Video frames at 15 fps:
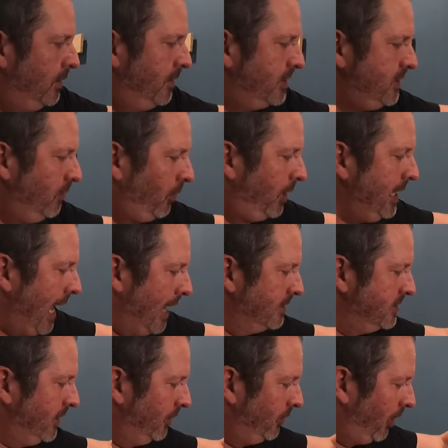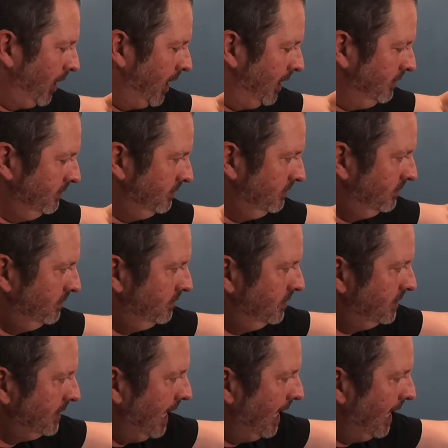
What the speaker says: this is a really nice cylinder head. It's